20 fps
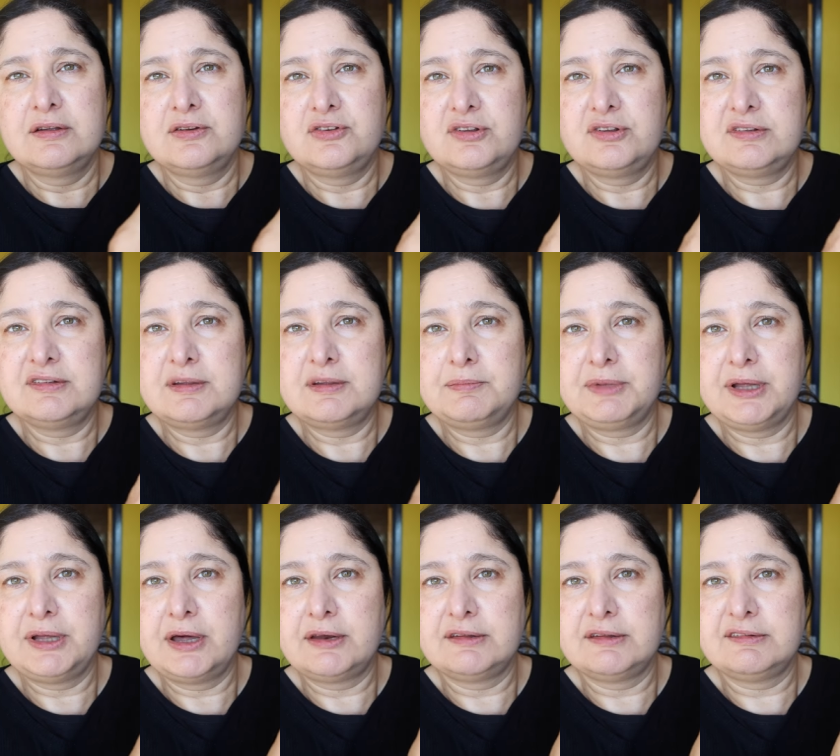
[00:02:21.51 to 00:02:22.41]
just simply
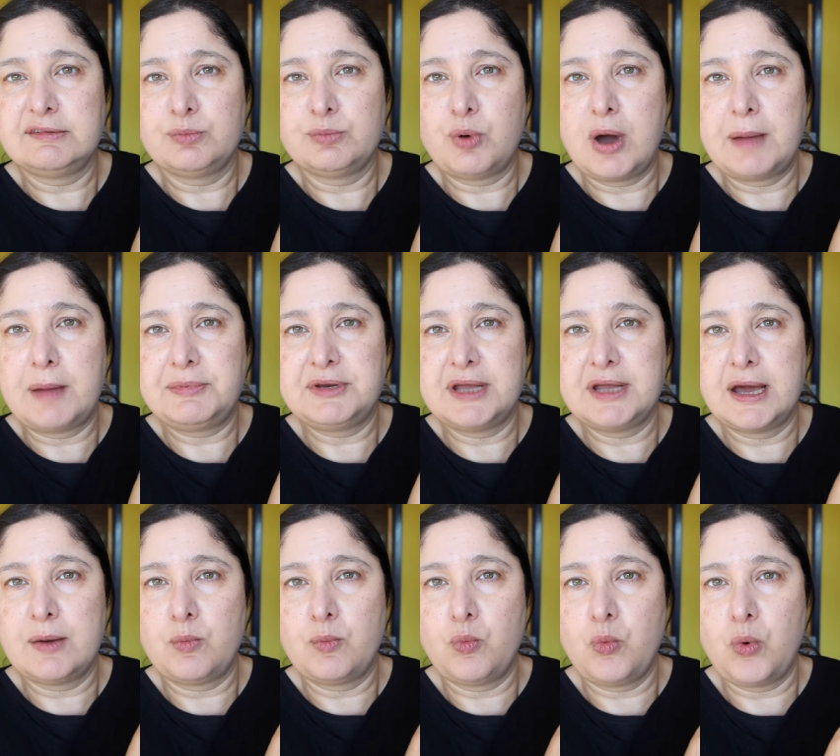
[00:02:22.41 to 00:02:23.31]
going to swipe
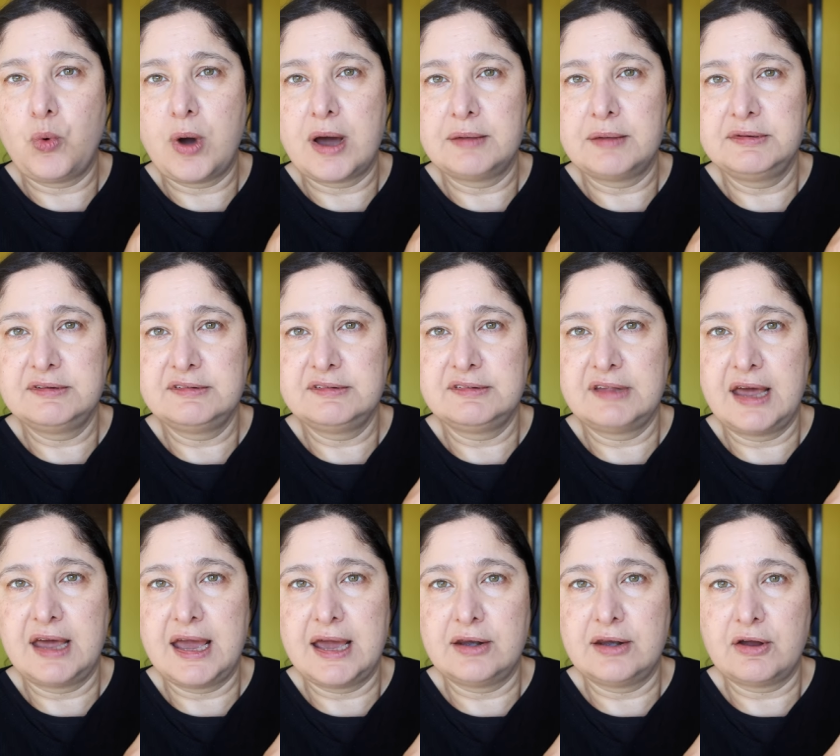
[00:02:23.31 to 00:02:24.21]
down once
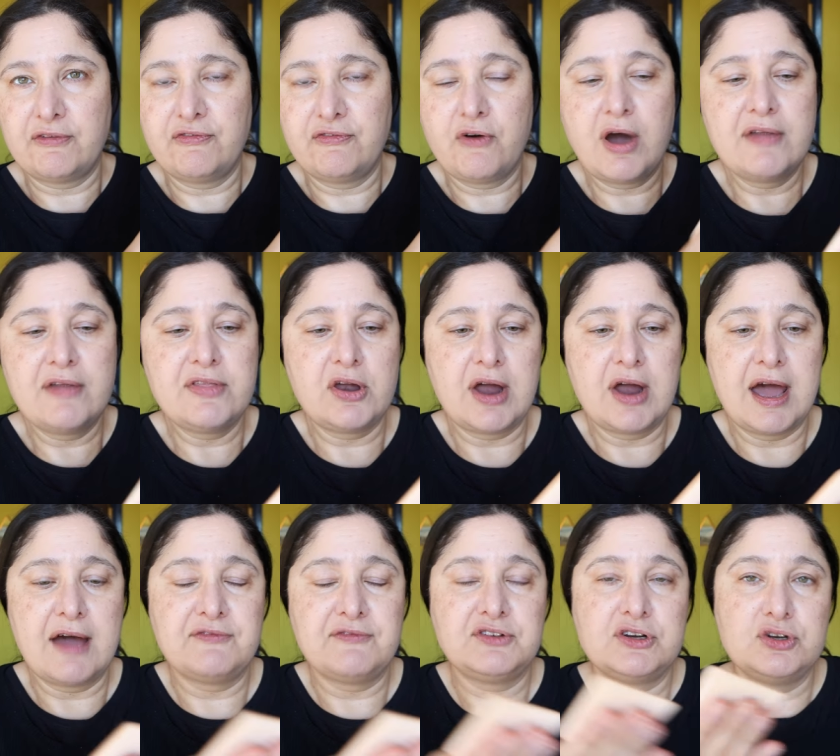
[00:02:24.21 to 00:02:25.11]
and I find that I
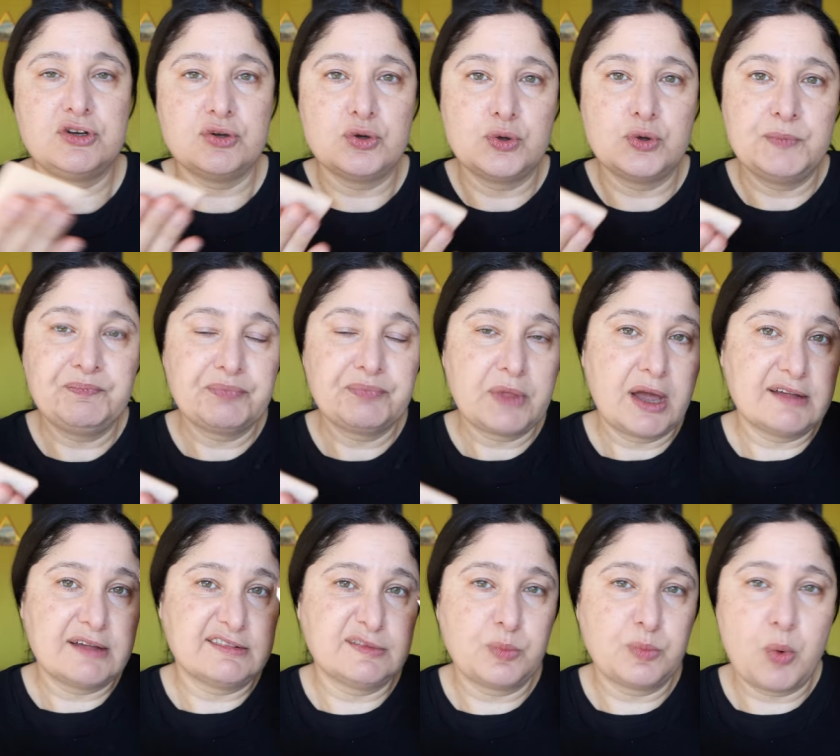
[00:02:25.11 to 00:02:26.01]
have to do
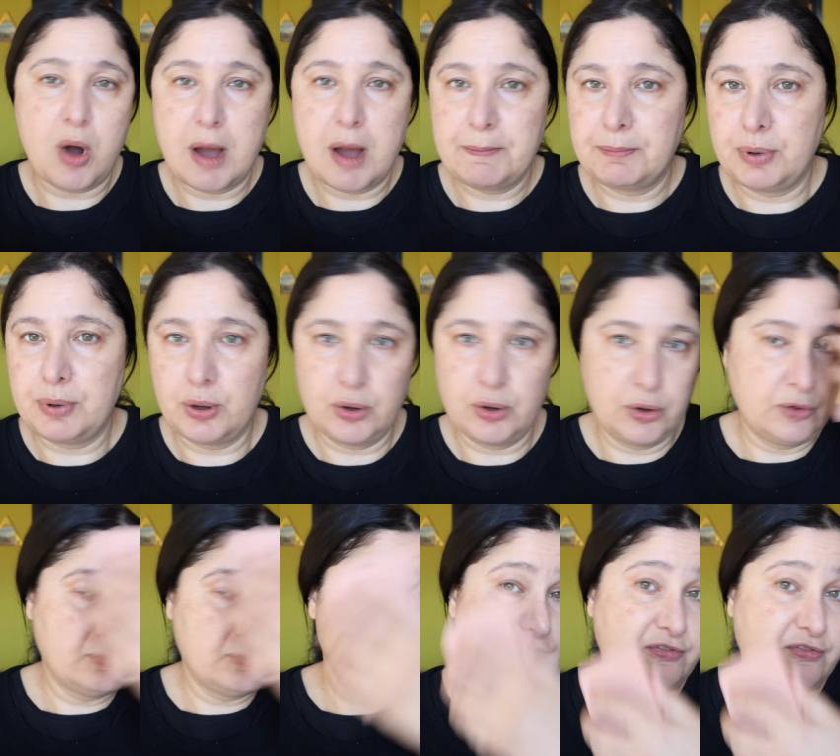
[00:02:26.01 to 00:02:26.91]
a swipe
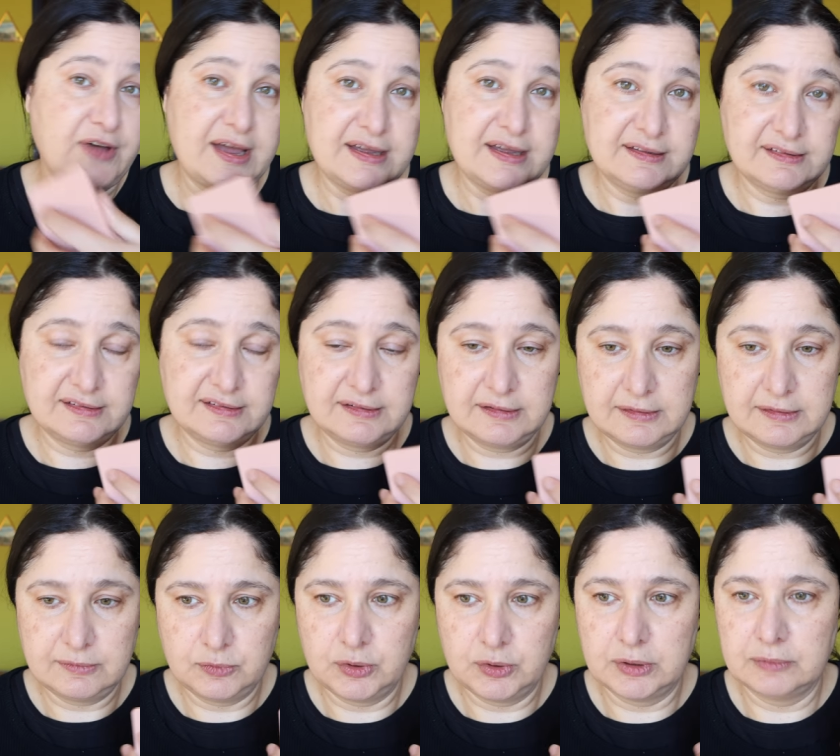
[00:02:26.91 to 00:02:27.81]
per face
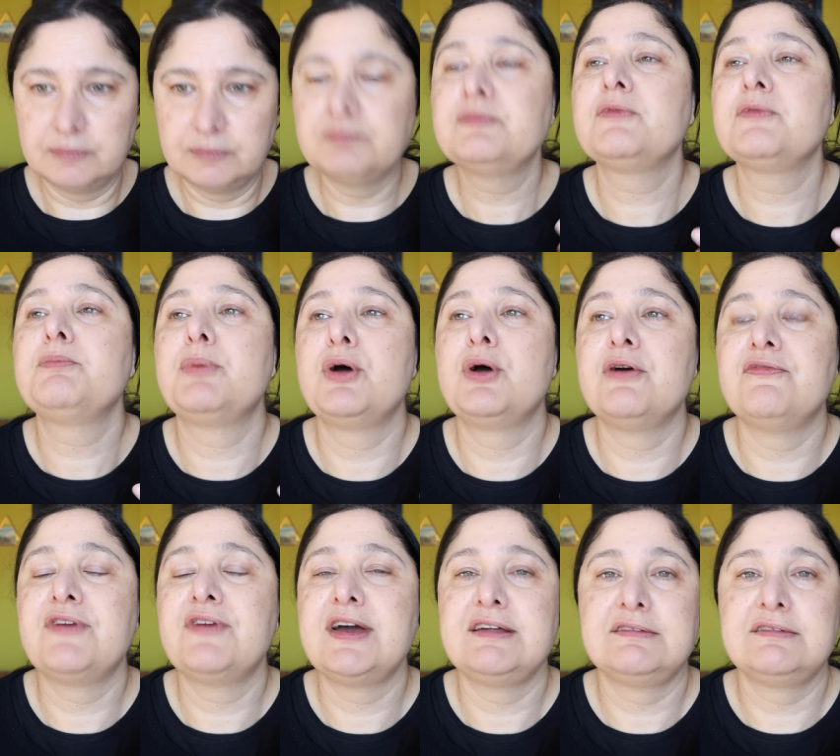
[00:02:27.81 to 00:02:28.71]
well per
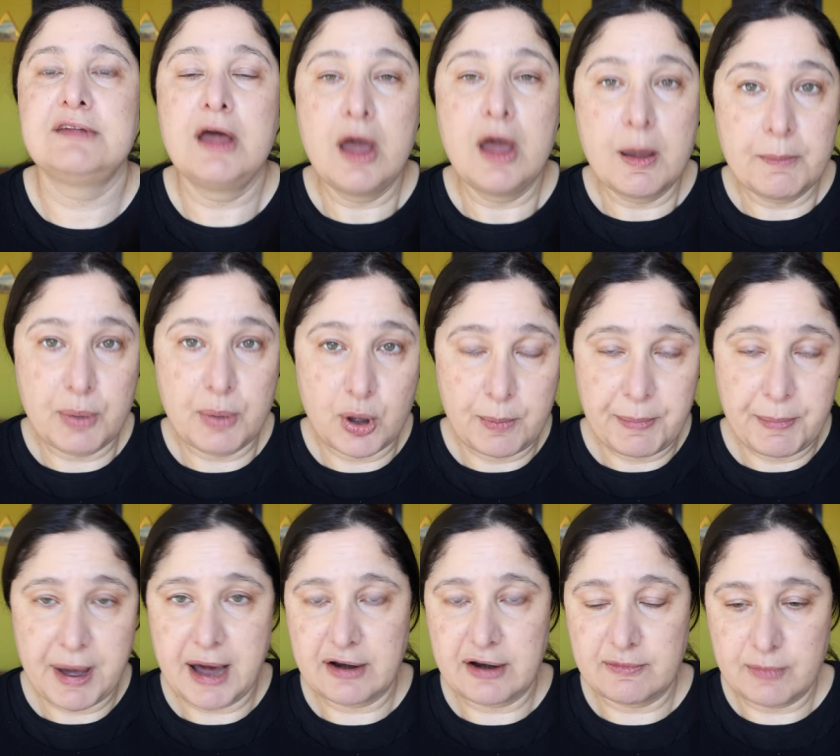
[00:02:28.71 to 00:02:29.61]
face per
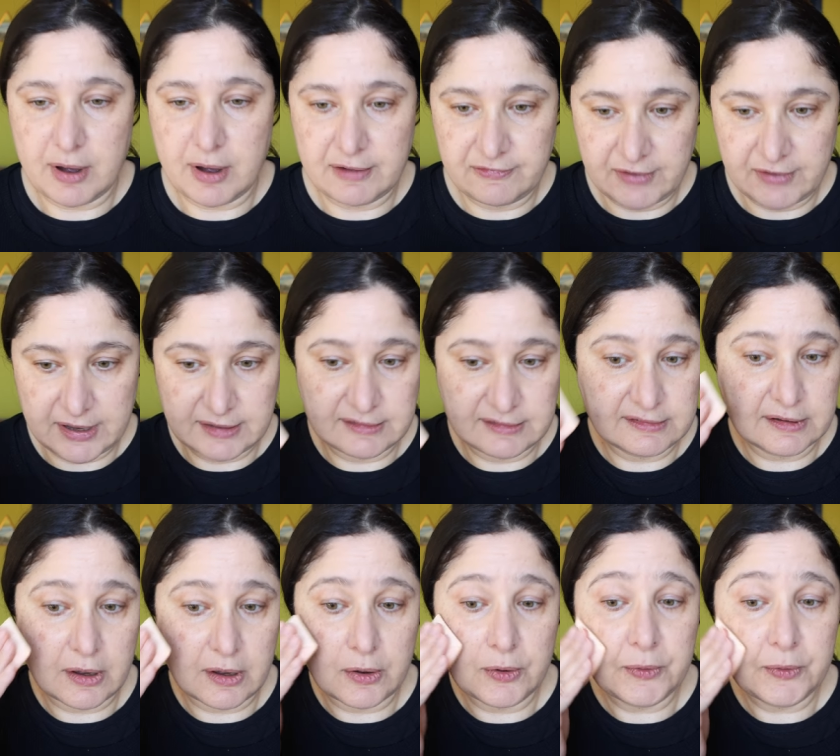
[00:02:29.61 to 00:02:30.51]
part of my face
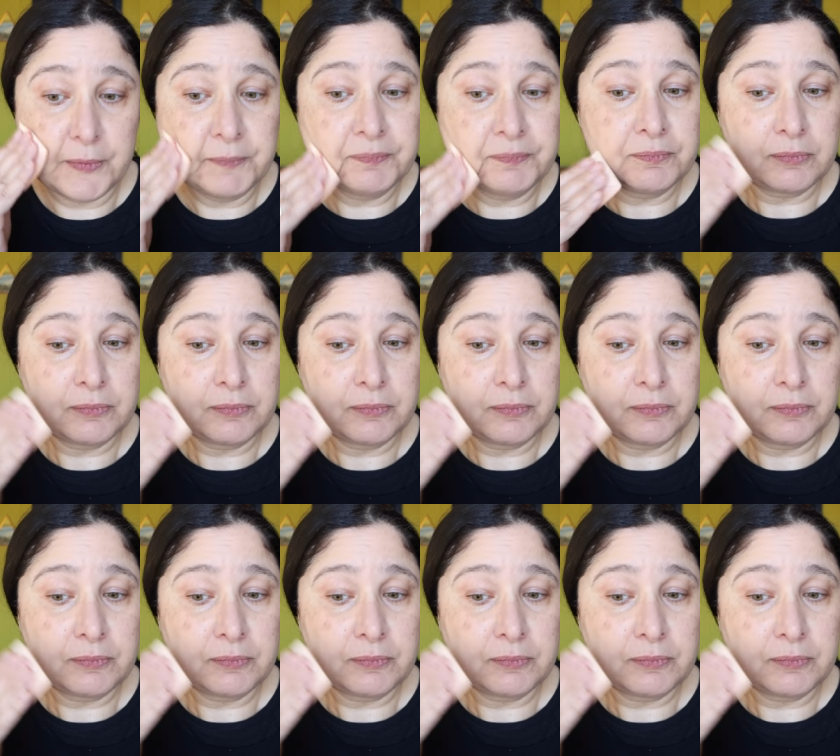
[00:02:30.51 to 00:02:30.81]
so